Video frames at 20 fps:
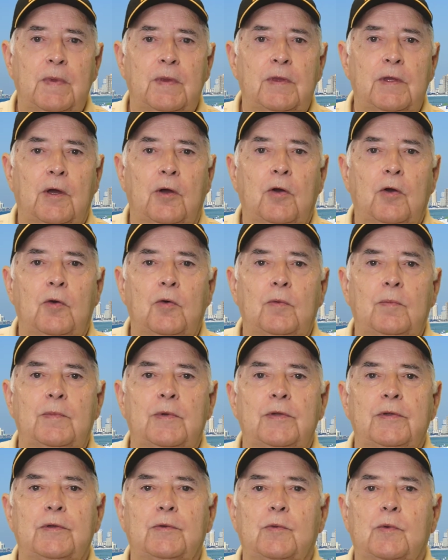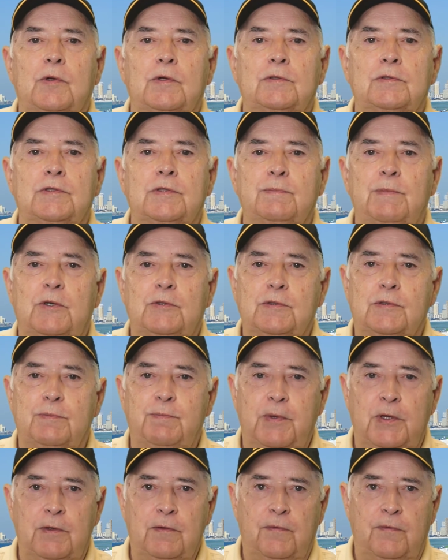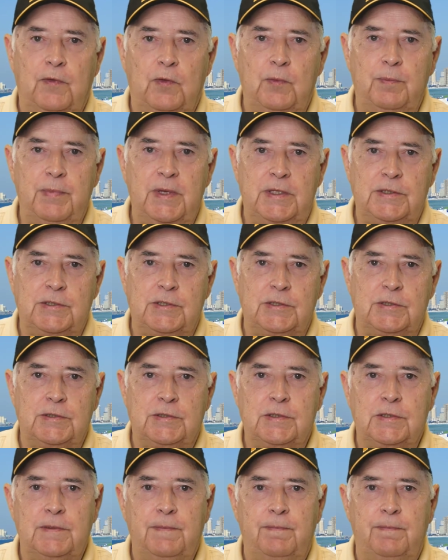the home of the world's most beautiful beaches.